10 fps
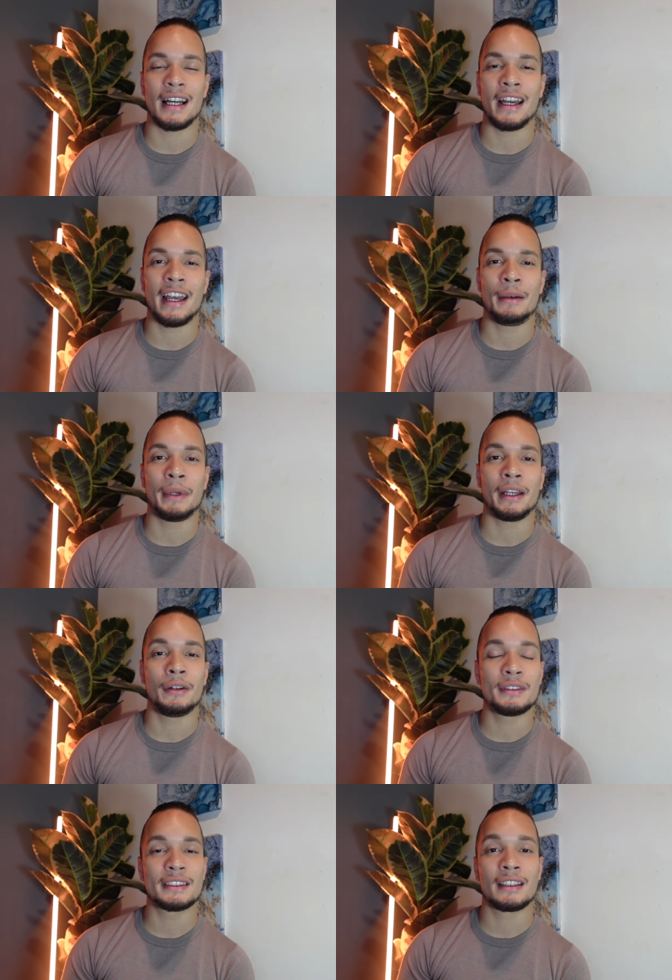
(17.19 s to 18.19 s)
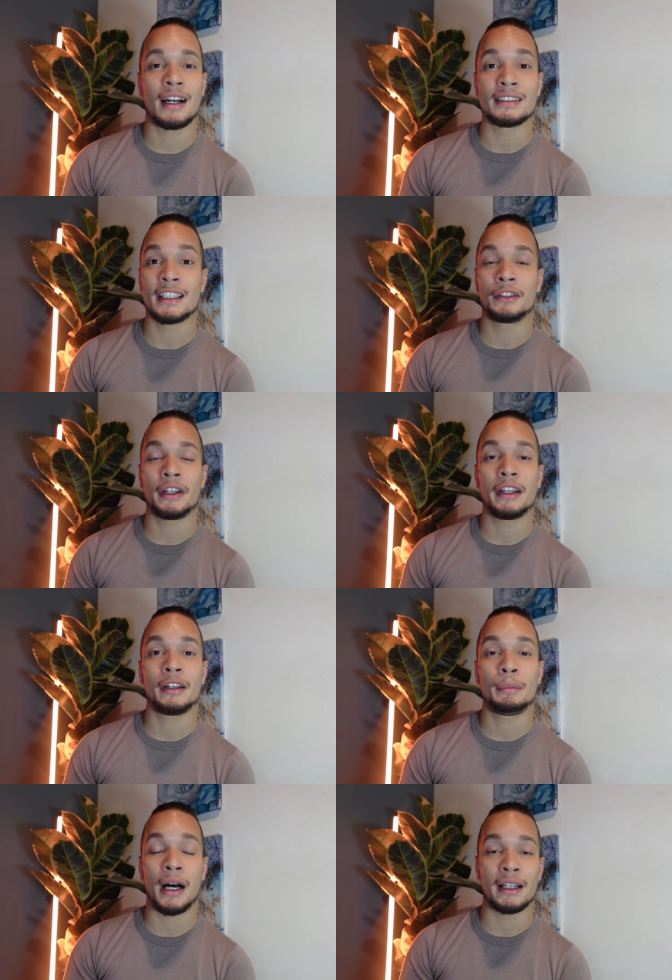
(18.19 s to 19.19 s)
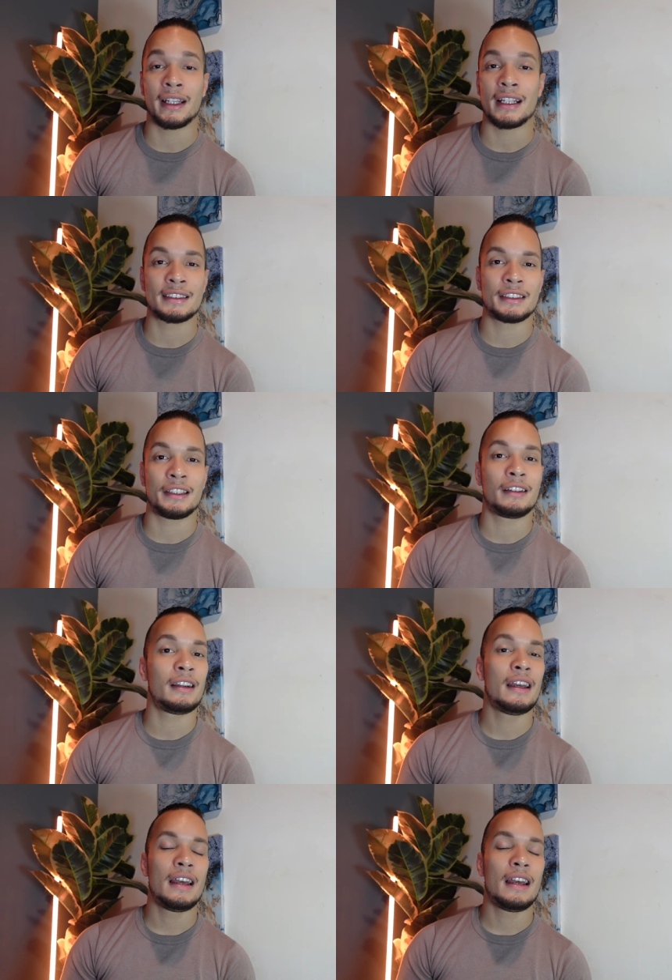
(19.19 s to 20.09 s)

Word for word: I am a host, content creator, podcaster.